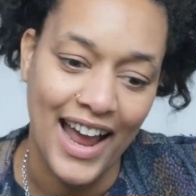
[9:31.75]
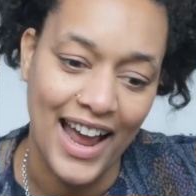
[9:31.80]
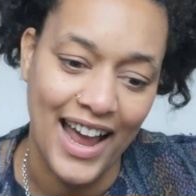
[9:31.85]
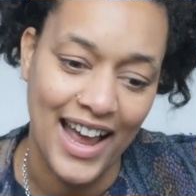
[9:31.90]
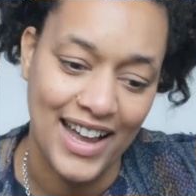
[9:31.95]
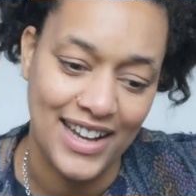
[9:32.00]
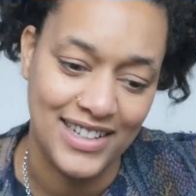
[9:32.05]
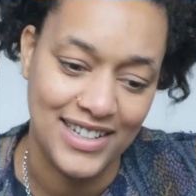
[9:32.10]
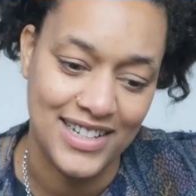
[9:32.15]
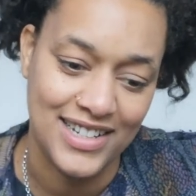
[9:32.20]

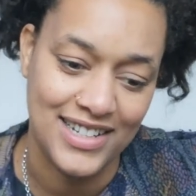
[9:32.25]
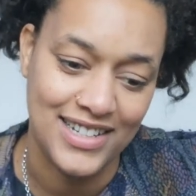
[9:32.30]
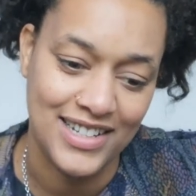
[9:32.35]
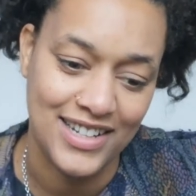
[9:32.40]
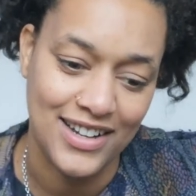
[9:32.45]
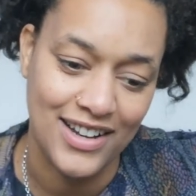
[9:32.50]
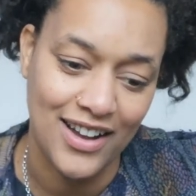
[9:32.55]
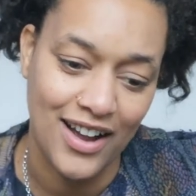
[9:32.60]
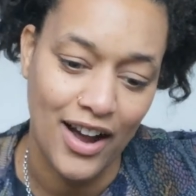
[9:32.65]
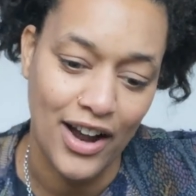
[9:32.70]

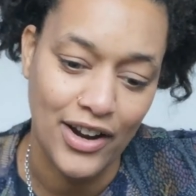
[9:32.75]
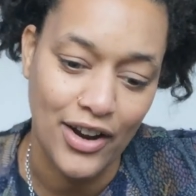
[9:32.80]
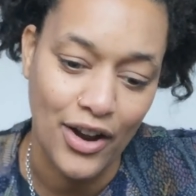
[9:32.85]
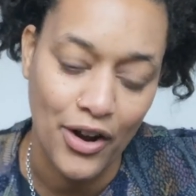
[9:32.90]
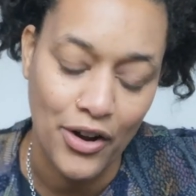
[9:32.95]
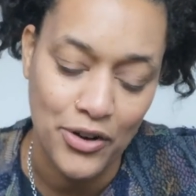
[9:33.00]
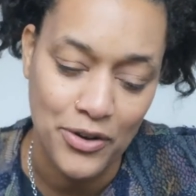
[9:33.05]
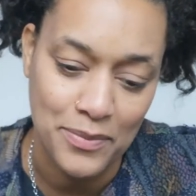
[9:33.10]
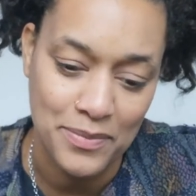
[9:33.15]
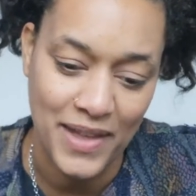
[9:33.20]
And I
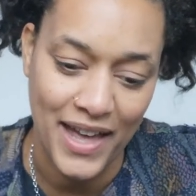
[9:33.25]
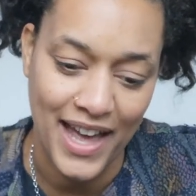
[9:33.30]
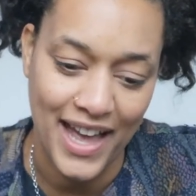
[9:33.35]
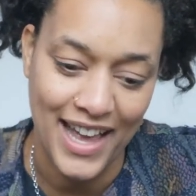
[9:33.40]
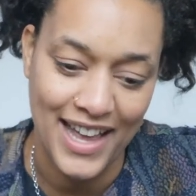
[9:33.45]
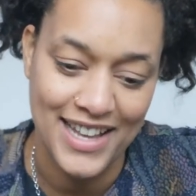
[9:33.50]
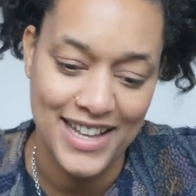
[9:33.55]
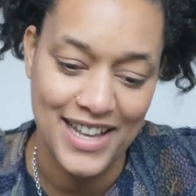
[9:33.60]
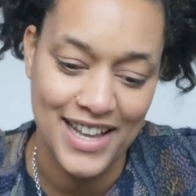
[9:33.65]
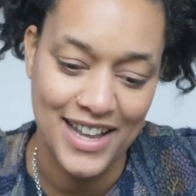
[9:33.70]
hope
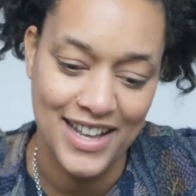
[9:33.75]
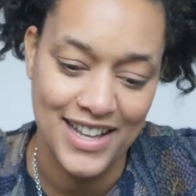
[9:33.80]
that